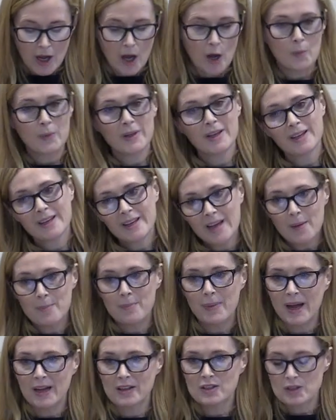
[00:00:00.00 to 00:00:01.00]
and we can get
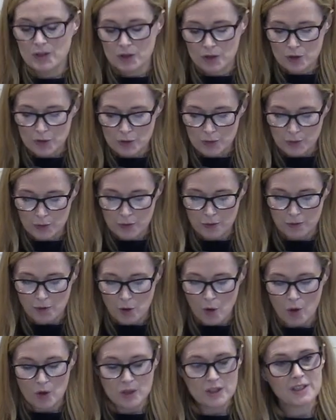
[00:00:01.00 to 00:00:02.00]
back to the truth of
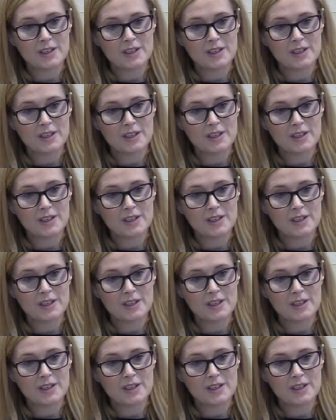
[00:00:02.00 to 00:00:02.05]
God